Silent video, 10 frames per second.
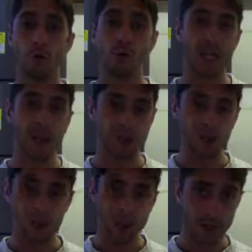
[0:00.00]
take
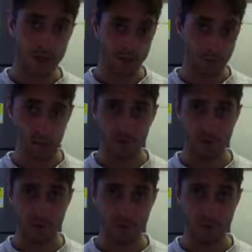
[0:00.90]
30 minutes or
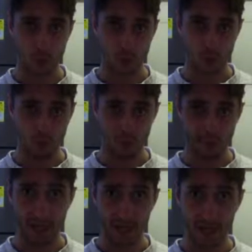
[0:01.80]
35 minutes or whatever the
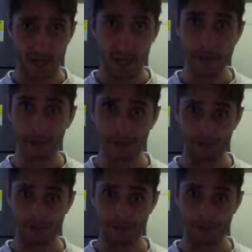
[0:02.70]
case may be,